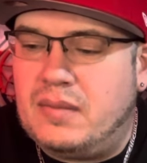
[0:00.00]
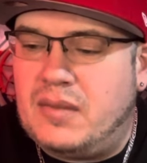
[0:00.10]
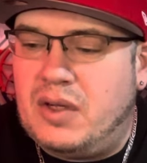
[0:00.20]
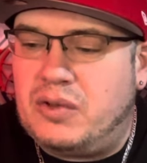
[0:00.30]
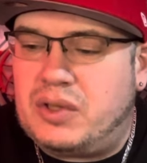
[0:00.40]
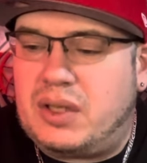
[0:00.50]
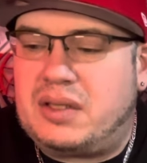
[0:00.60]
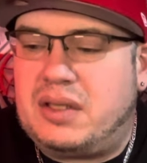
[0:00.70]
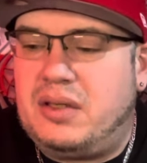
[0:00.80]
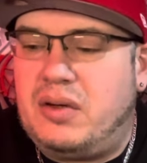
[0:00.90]
You know,
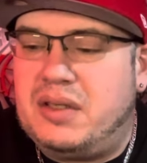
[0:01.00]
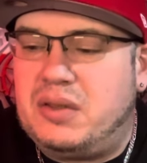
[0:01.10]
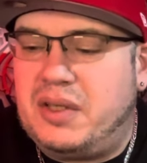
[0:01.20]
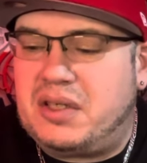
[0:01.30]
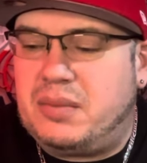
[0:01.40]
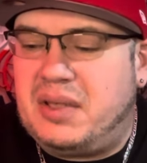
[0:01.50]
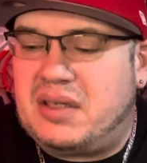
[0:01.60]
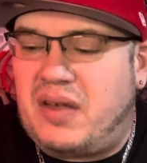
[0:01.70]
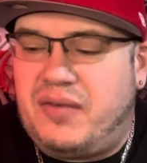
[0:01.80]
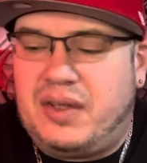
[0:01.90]
trust in your intuition because
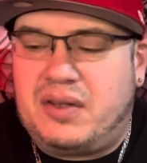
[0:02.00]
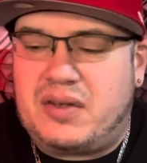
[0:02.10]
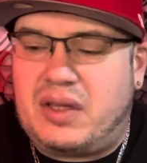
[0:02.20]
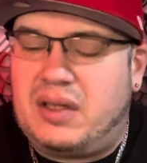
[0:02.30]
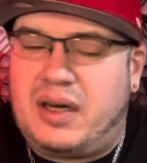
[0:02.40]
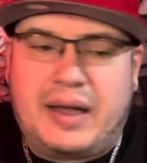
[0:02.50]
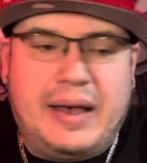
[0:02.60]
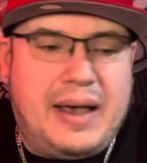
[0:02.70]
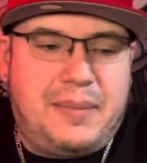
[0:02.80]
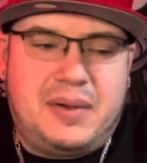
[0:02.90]
I feel like there's a lot of
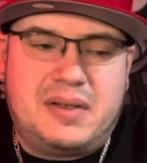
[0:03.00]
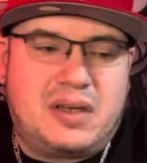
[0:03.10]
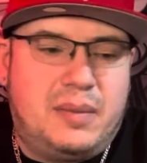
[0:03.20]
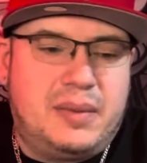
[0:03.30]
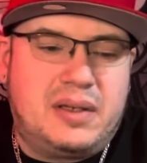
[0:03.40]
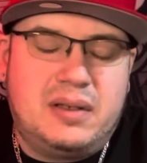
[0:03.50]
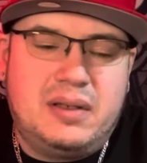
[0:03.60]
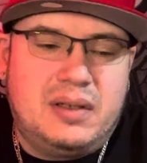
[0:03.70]
happiness coming.